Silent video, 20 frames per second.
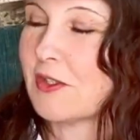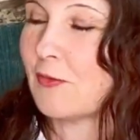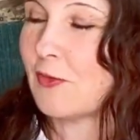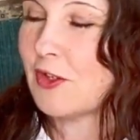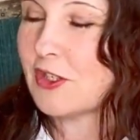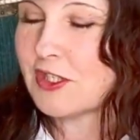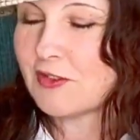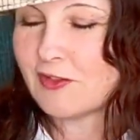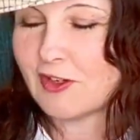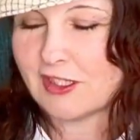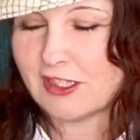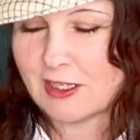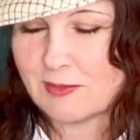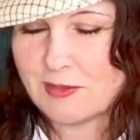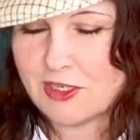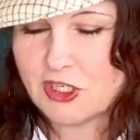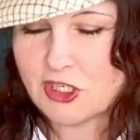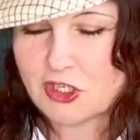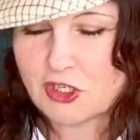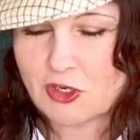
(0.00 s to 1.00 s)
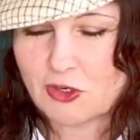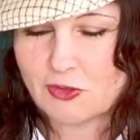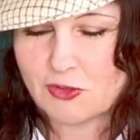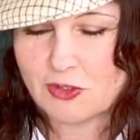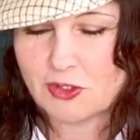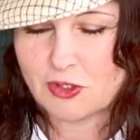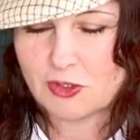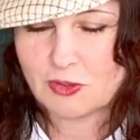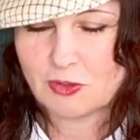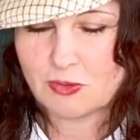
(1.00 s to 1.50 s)
First of all, let me show
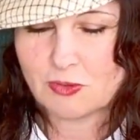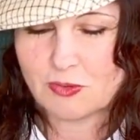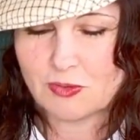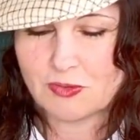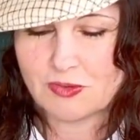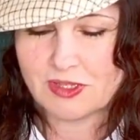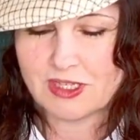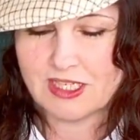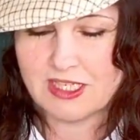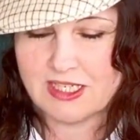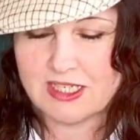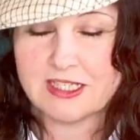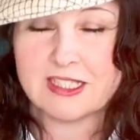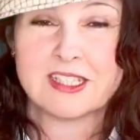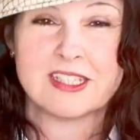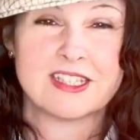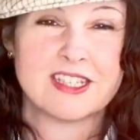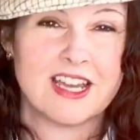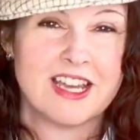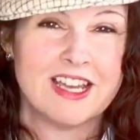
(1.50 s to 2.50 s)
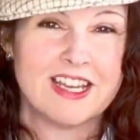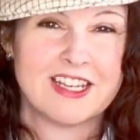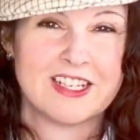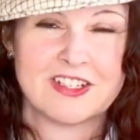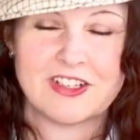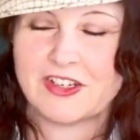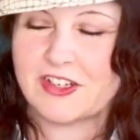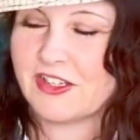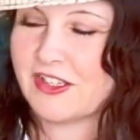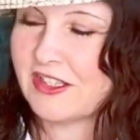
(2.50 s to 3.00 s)
you the design
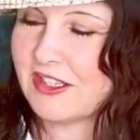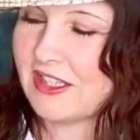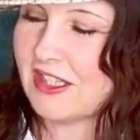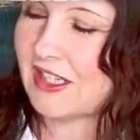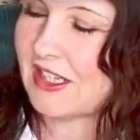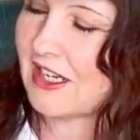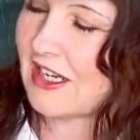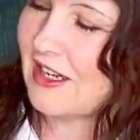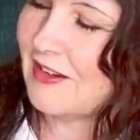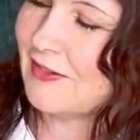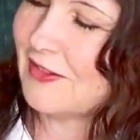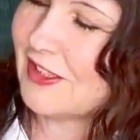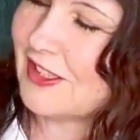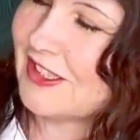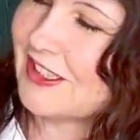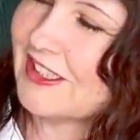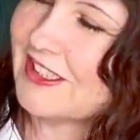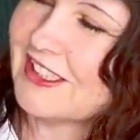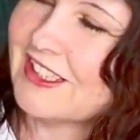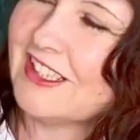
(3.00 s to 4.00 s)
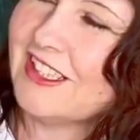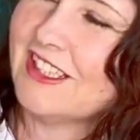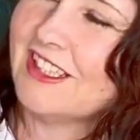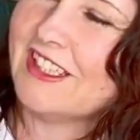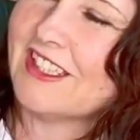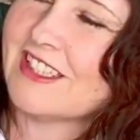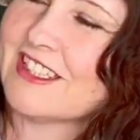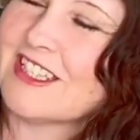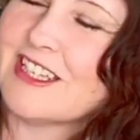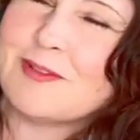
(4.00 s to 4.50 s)
on the cover.
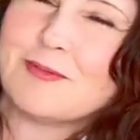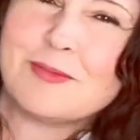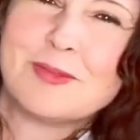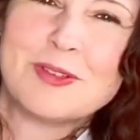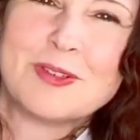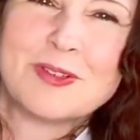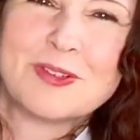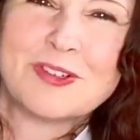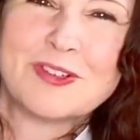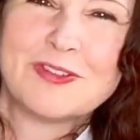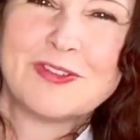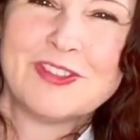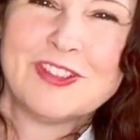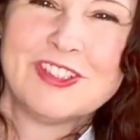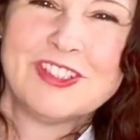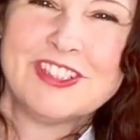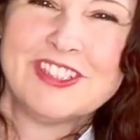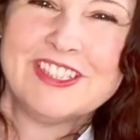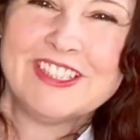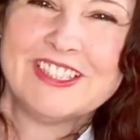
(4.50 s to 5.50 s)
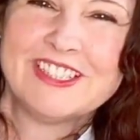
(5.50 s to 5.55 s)
Isn't that beautiful?